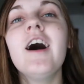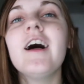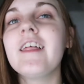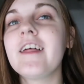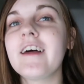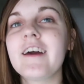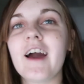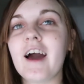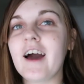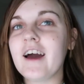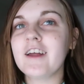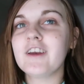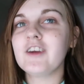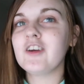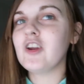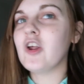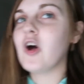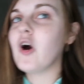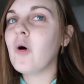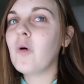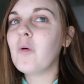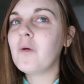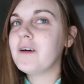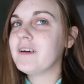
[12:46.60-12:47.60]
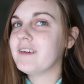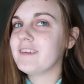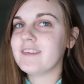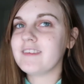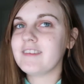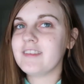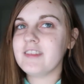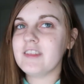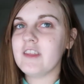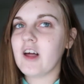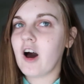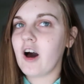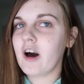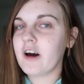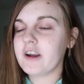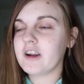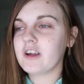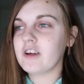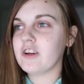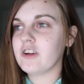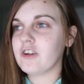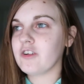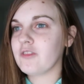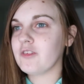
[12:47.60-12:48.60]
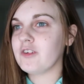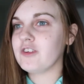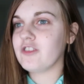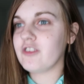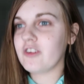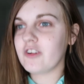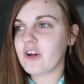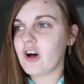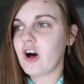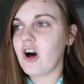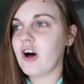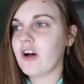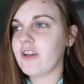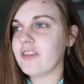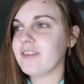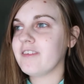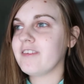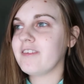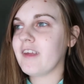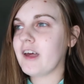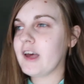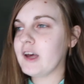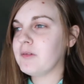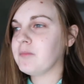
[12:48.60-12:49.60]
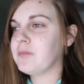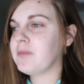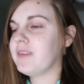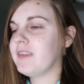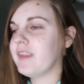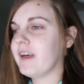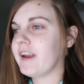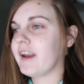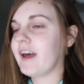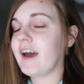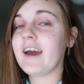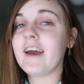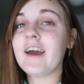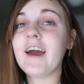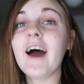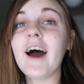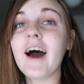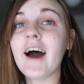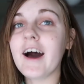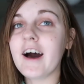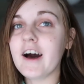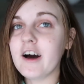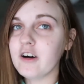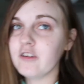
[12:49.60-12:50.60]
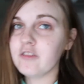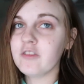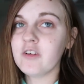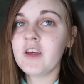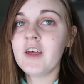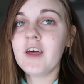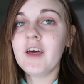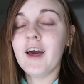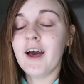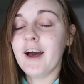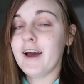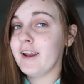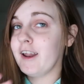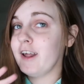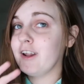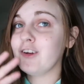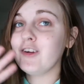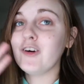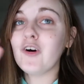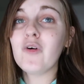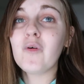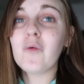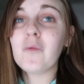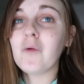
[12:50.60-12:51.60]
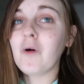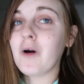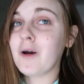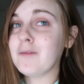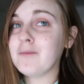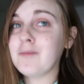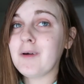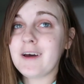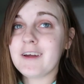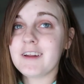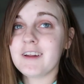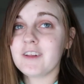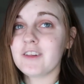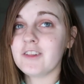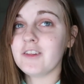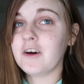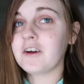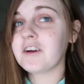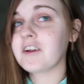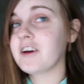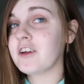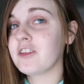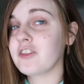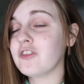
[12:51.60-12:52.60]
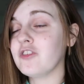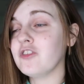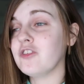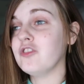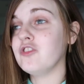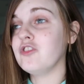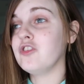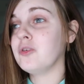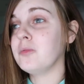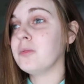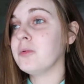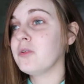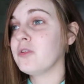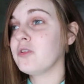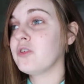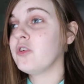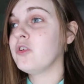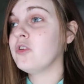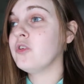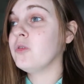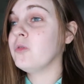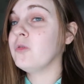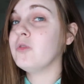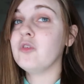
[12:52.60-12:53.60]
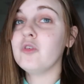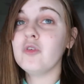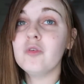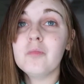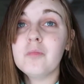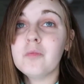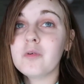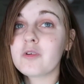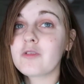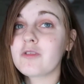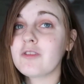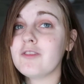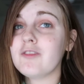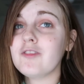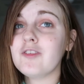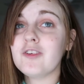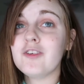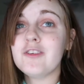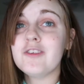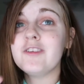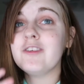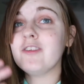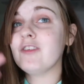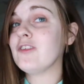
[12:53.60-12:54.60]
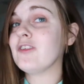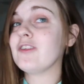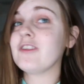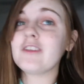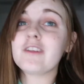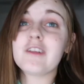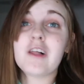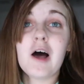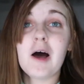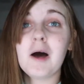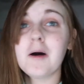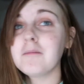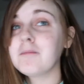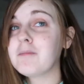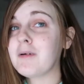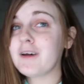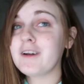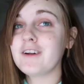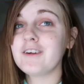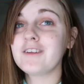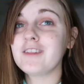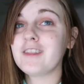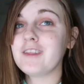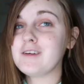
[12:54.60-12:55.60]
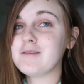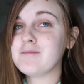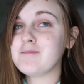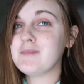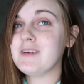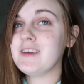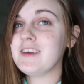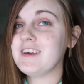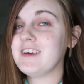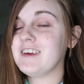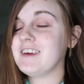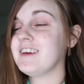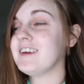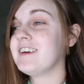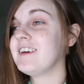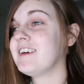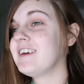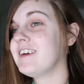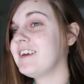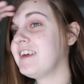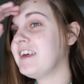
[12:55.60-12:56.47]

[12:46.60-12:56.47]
Like, I know it's not an original concept that I have, and I know I bet a lot of other YouTubers who do book reviews do a lot better than me.